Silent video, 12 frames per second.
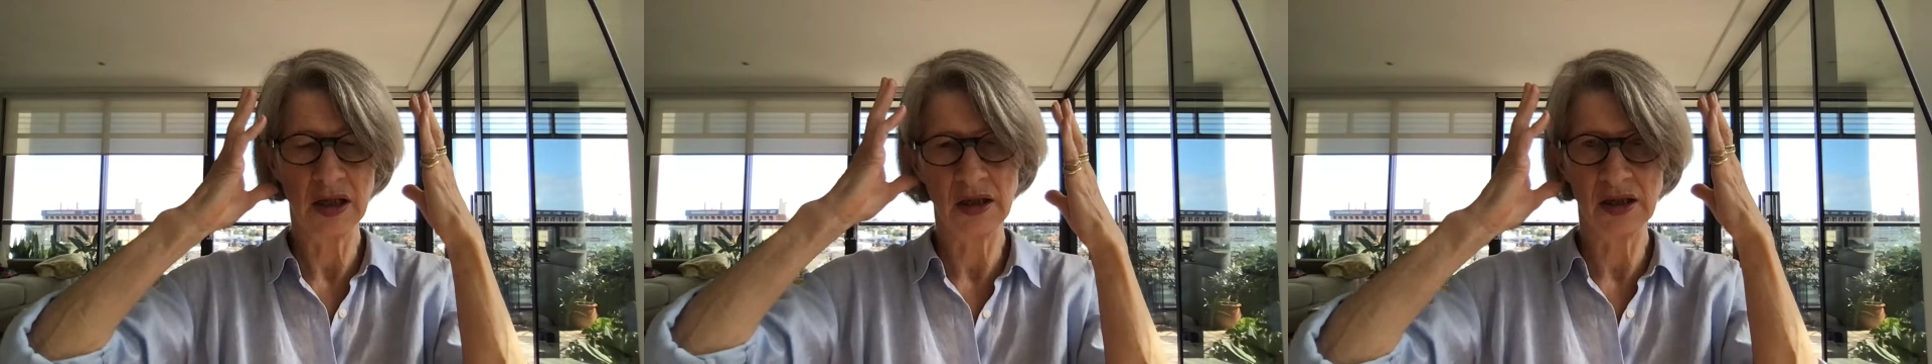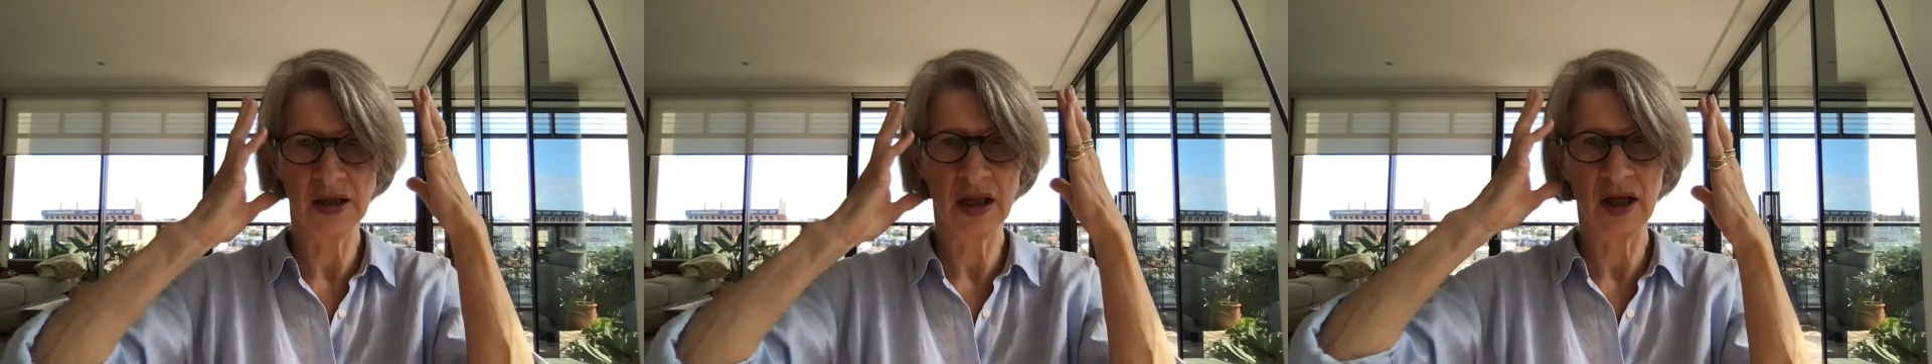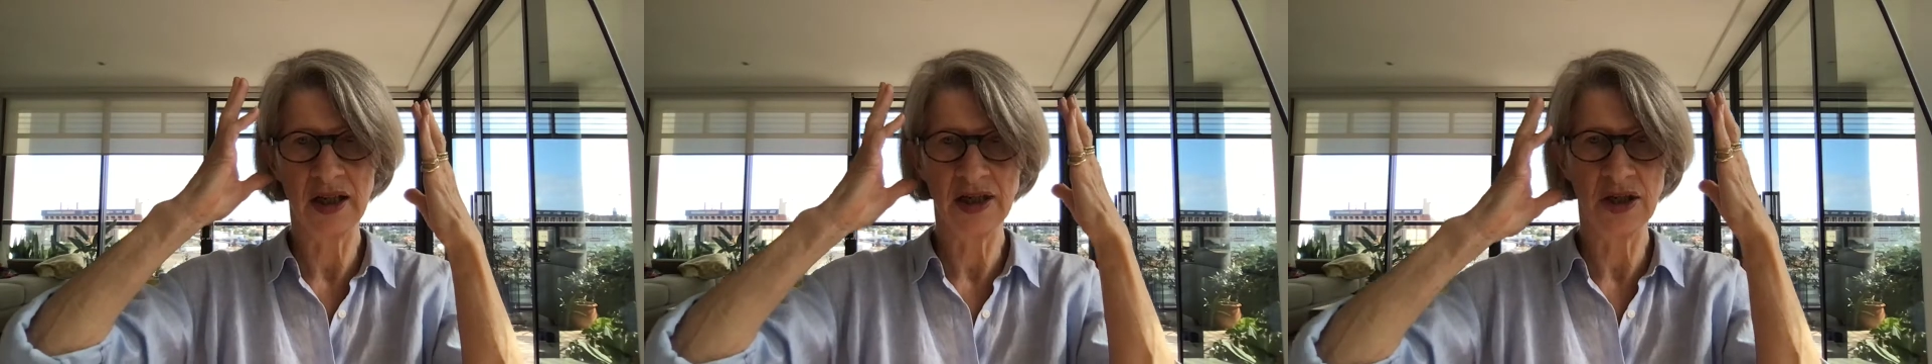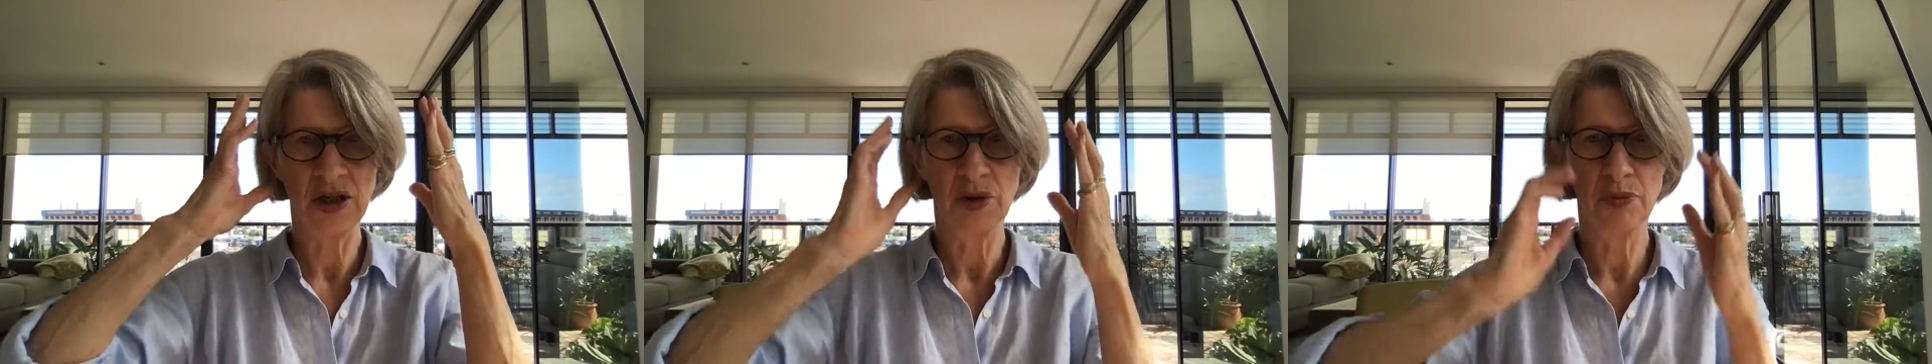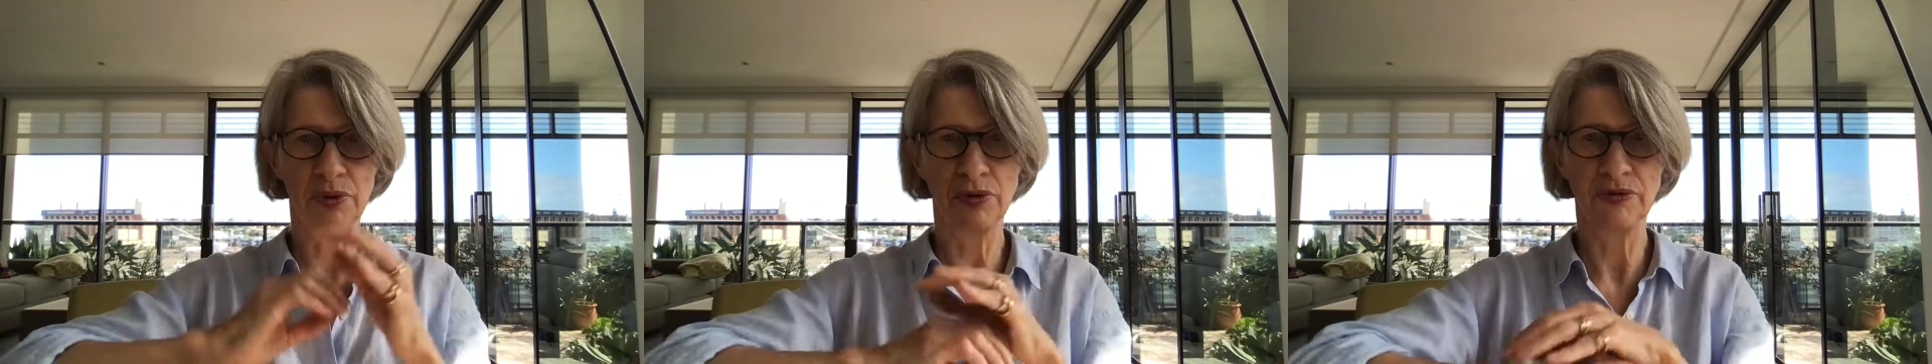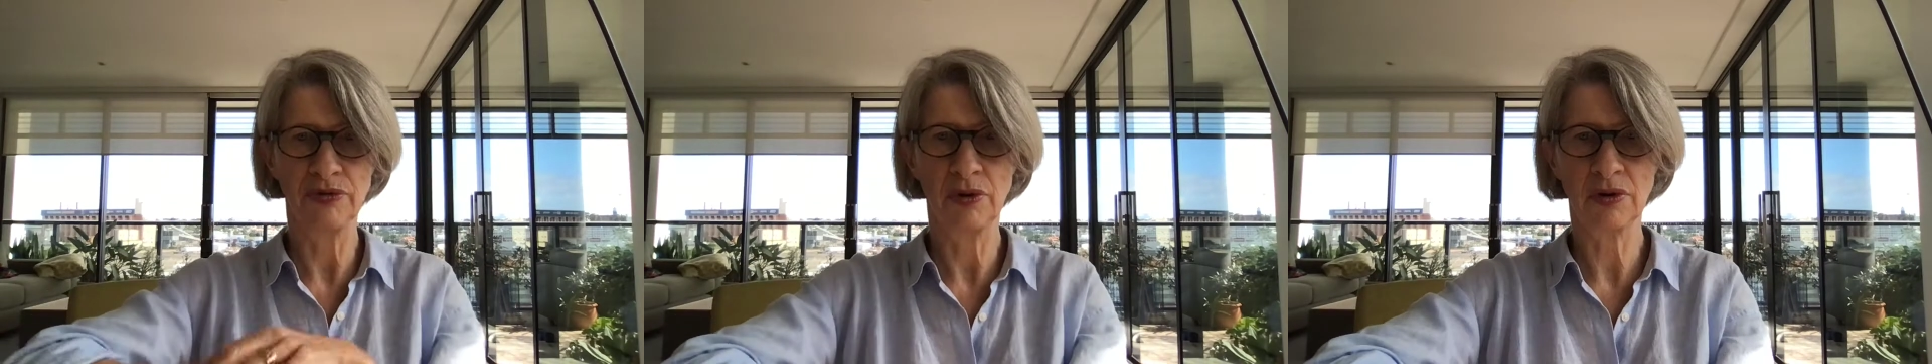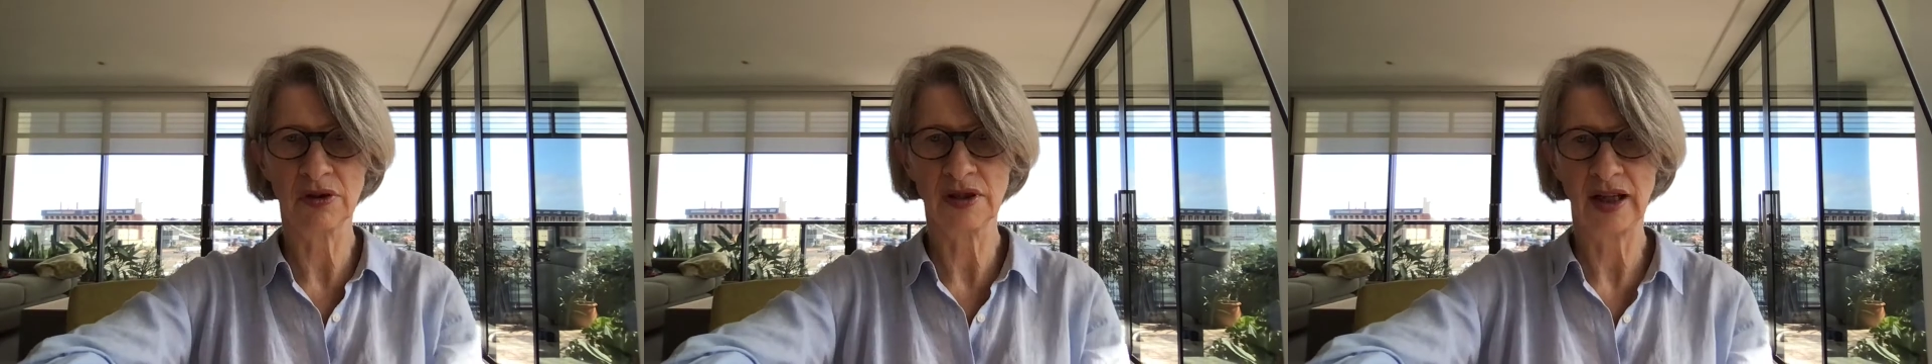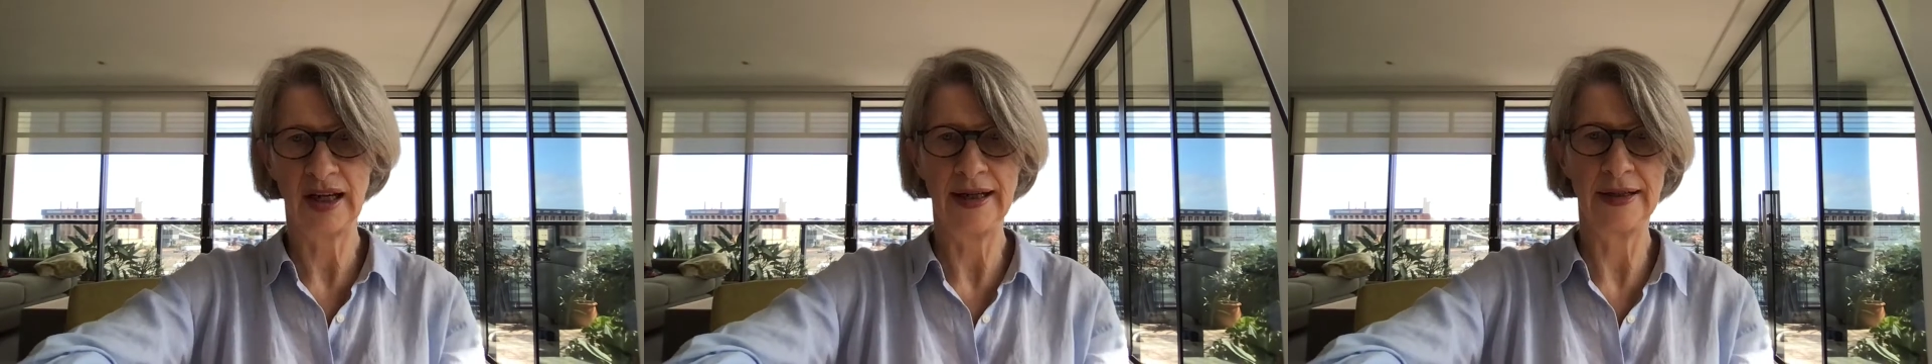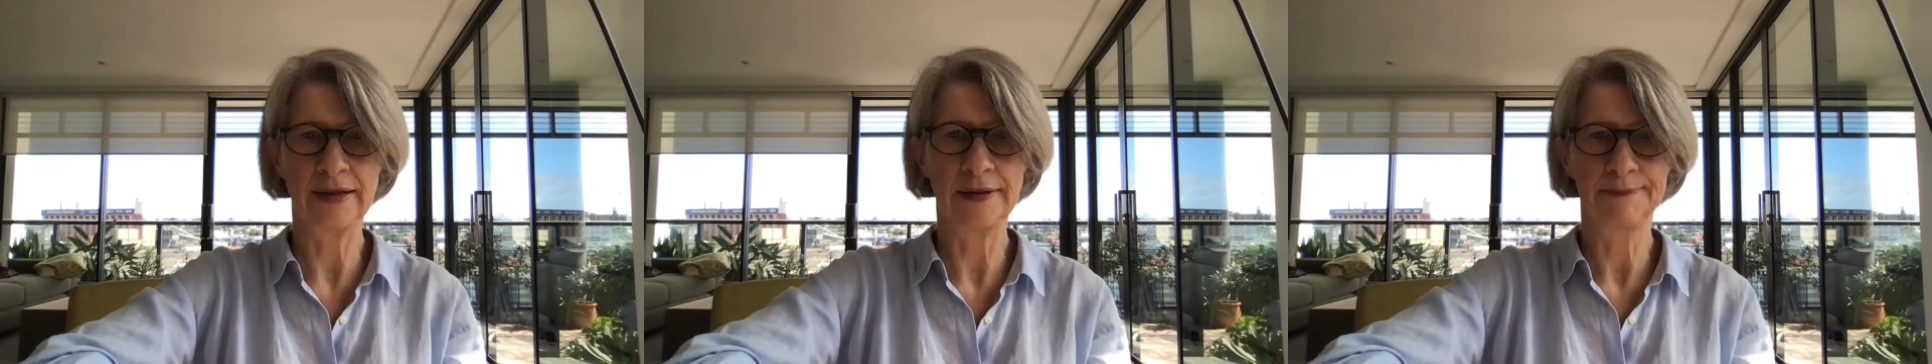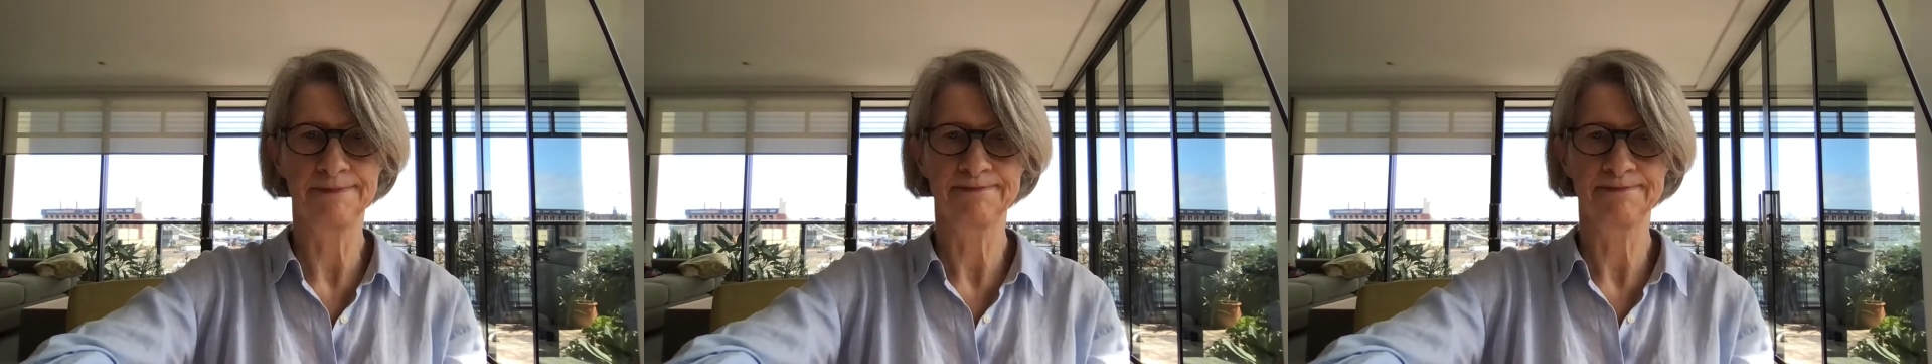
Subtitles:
inside Prufrock's head.